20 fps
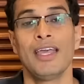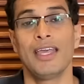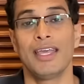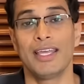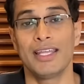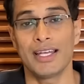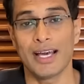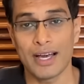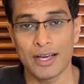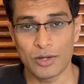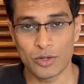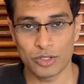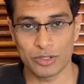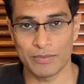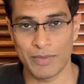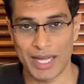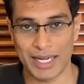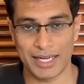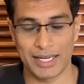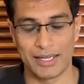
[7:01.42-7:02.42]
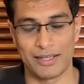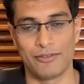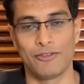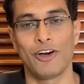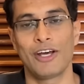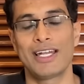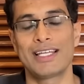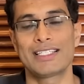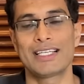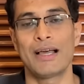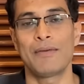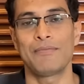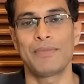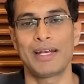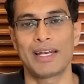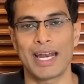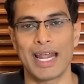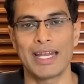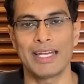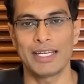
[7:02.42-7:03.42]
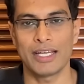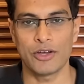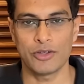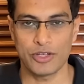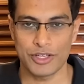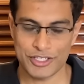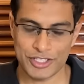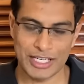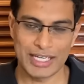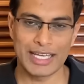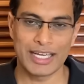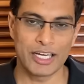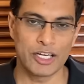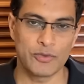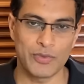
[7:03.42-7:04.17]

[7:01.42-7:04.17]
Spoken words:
in a growth market, for example, right now you're sitting in